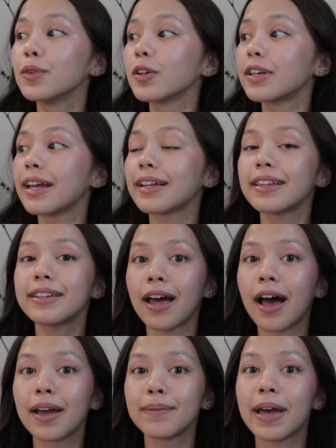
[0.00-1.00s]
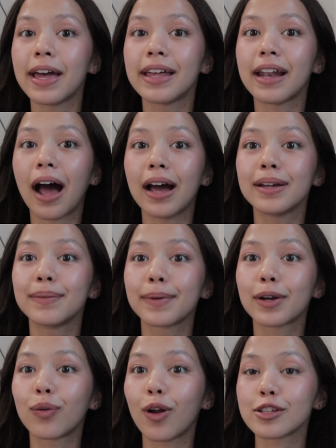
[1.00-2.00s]
looking at the time and
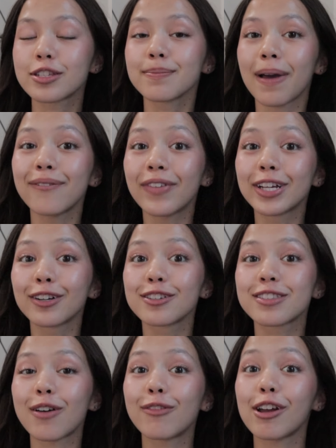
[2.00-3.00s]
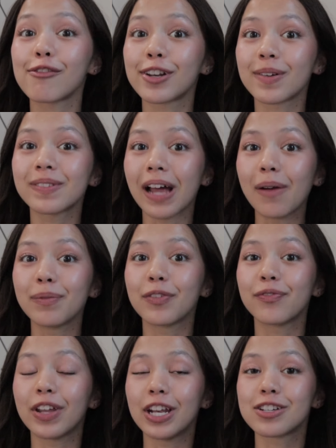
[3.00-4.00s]
I'm crossing my fingers that we have enough time to
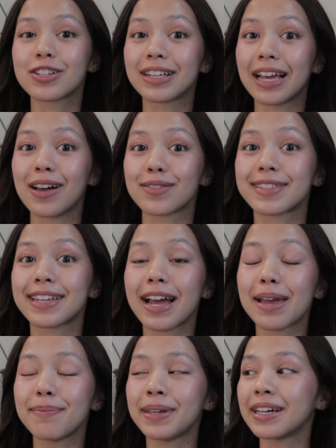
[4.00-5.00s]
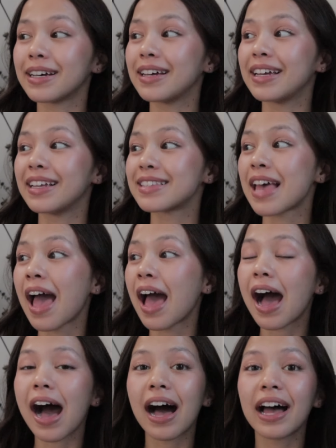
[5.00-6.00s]
finish the cows tonight because
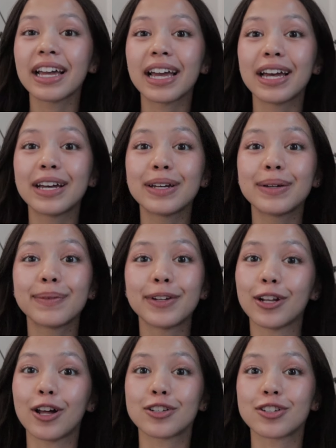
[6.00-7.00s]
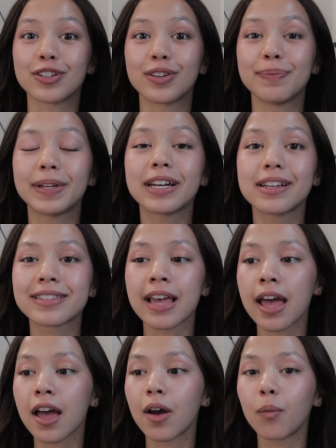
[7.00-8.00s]
I am not sure. Because
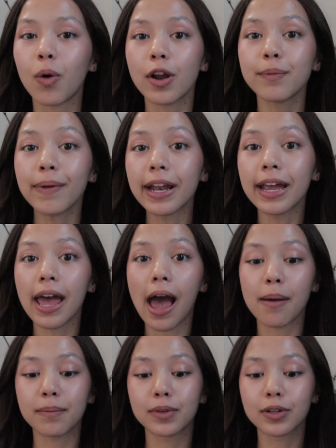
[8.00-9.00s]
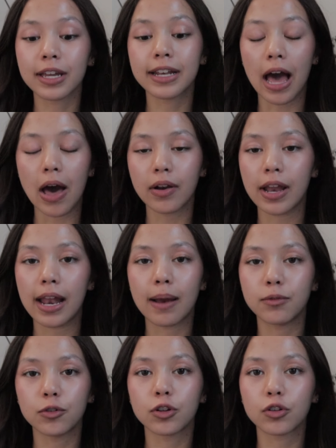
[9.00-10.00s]
1 minute I'm looking down and
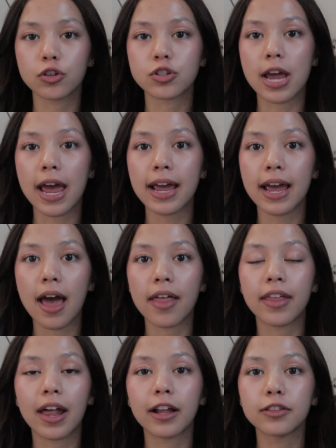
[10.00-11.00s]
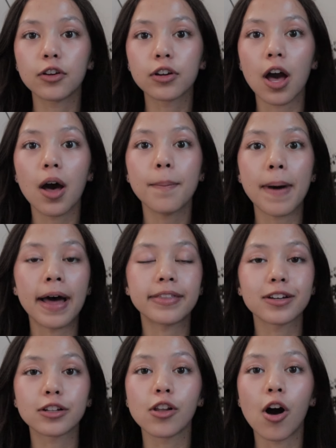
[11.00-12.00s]
I'm doing crochet, and then I look up
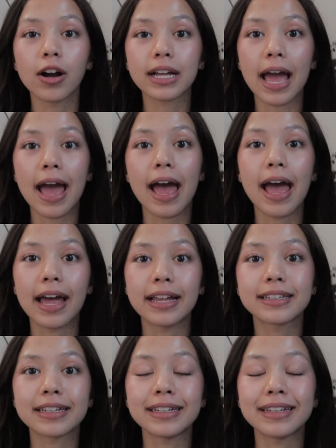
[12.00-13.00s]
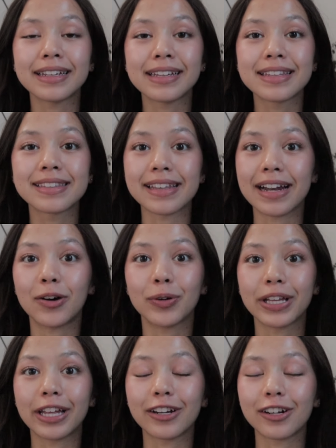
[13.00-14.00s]
at the clock and it is an
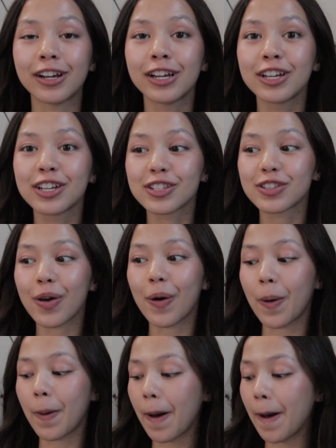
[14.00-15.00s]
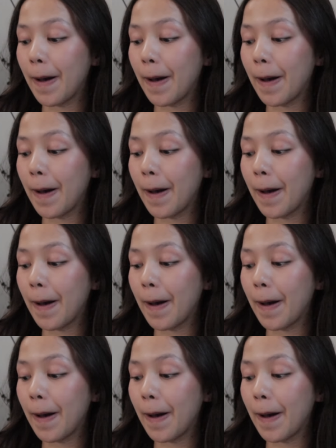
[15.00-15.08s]
hour later. So